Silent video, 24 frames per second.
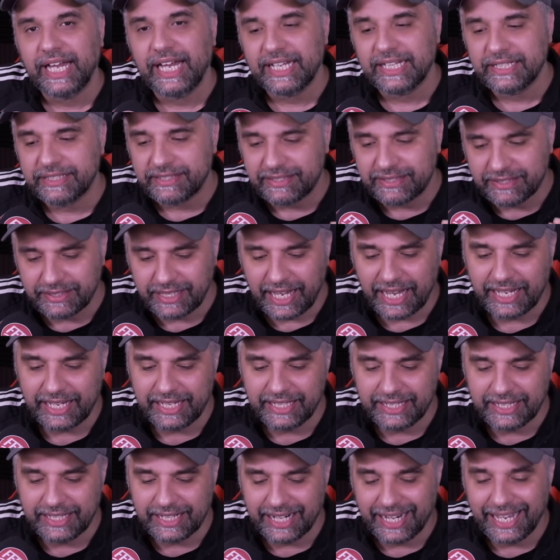And
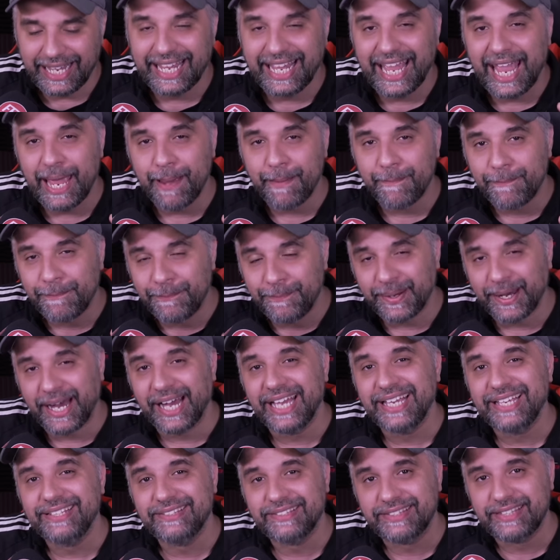secondly, it
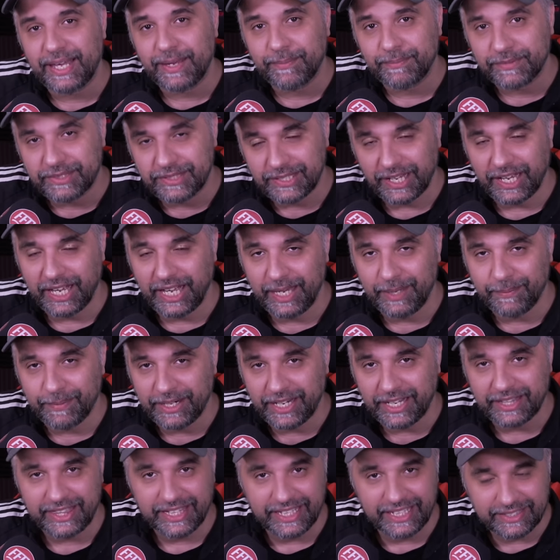buys them time.
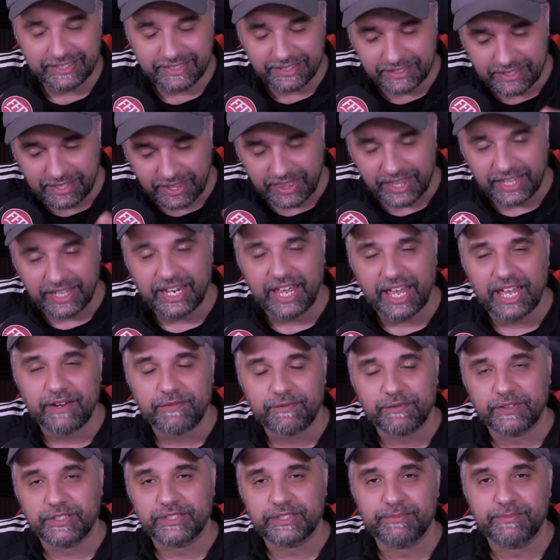And I think this is the thing that
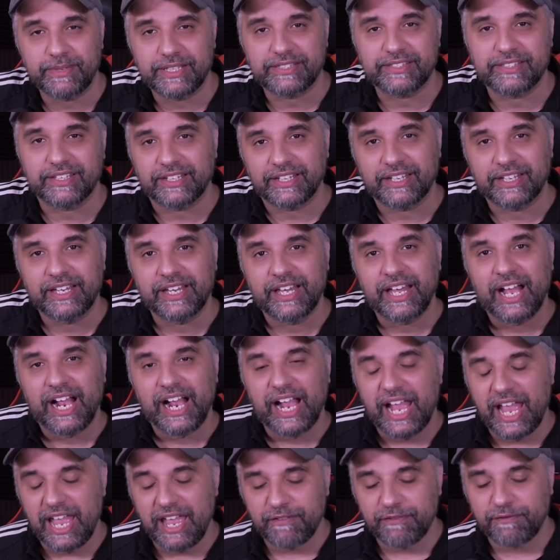everyone's missing.
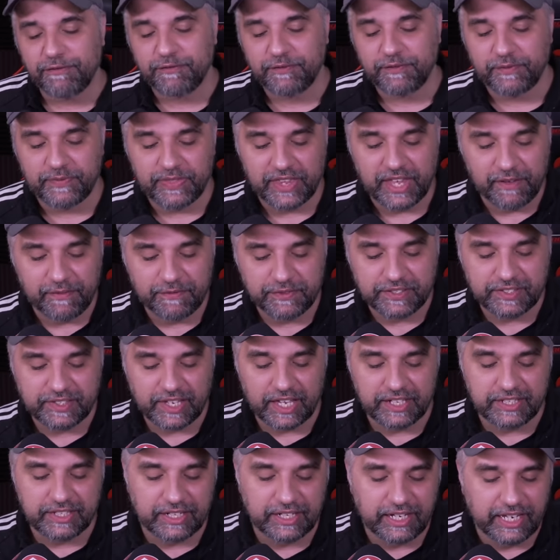If
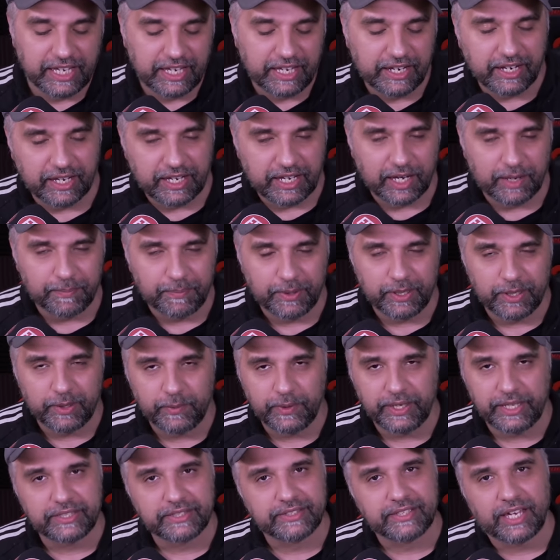suddenly in a couple of
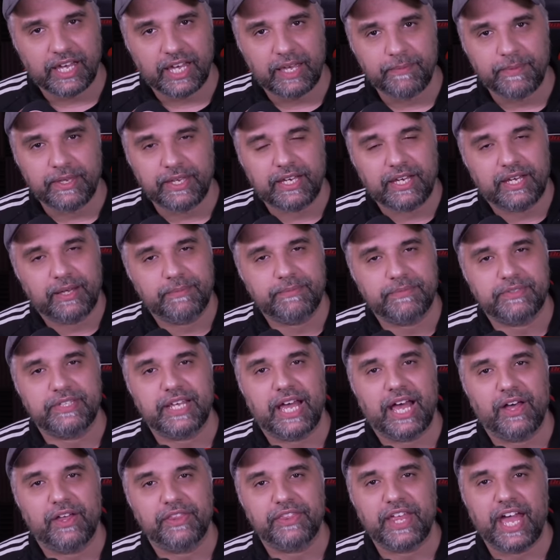weeks' time it comes
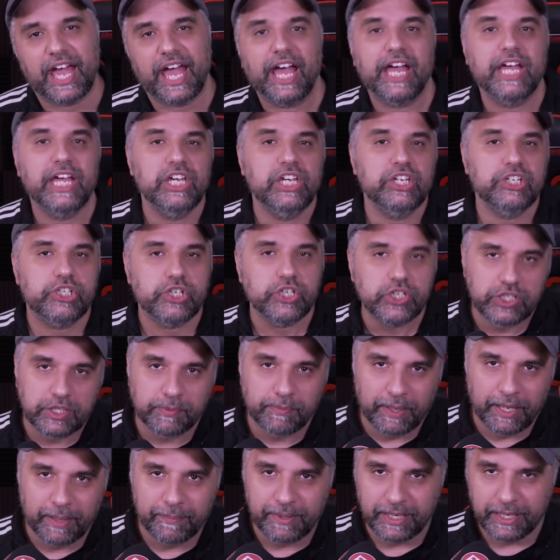out that due
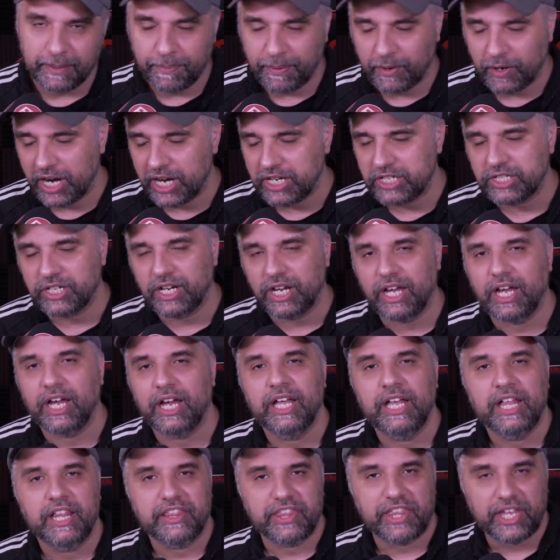to public pressure,
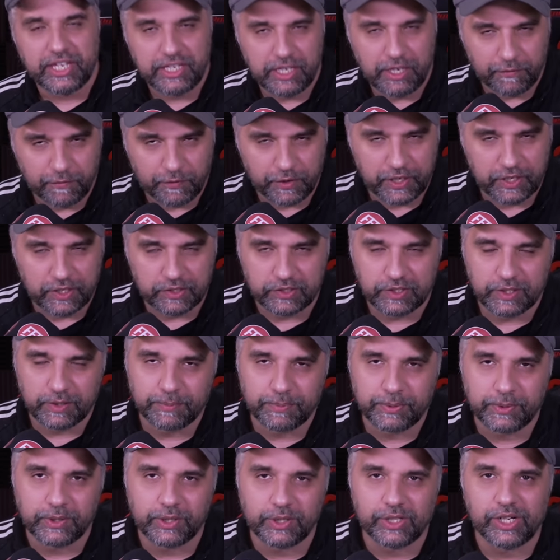thank you for your
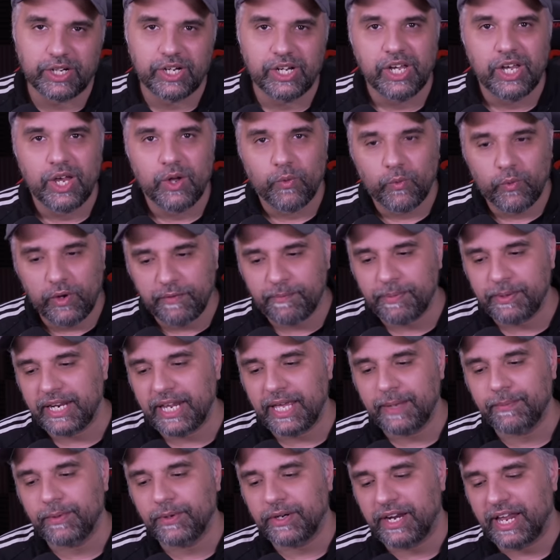support, we've been
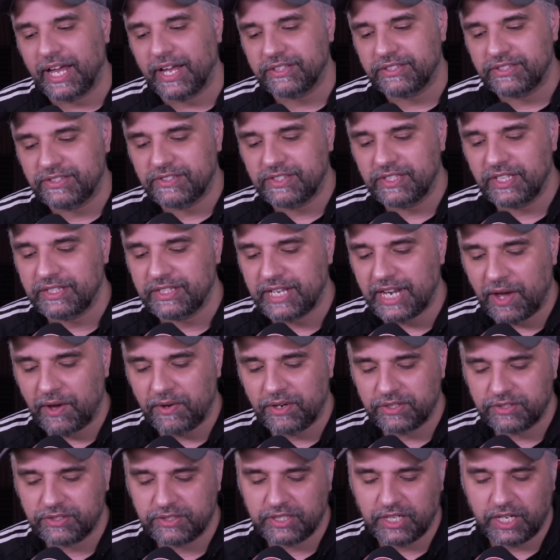able now to sit
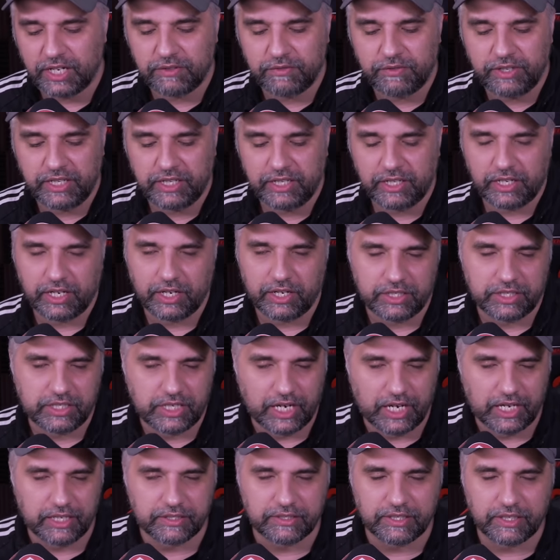down and start
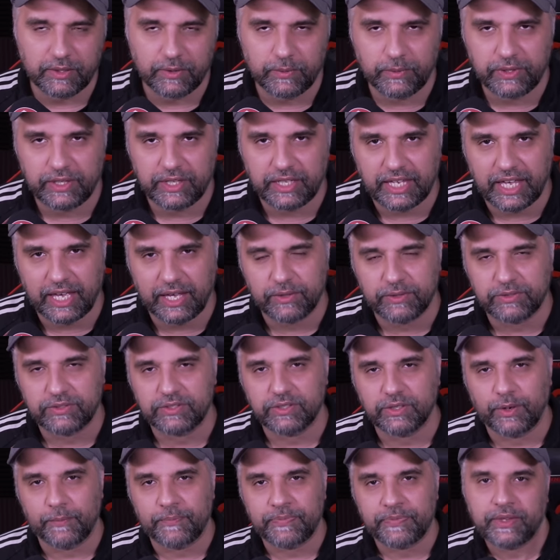renegotiating with the
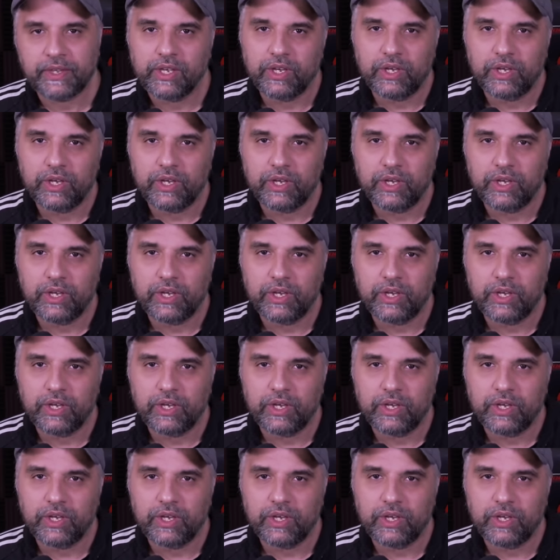council.